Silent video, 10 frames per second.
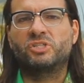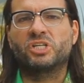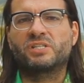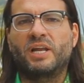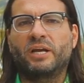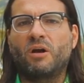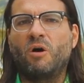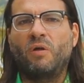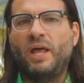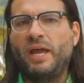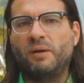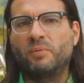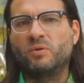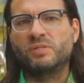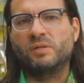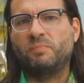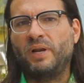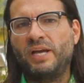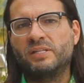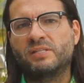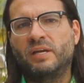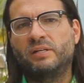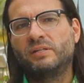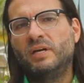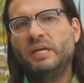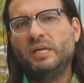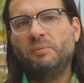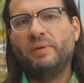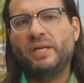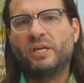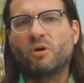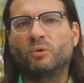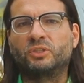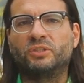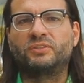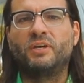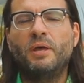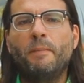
just like all animals and plants, and in many cultures,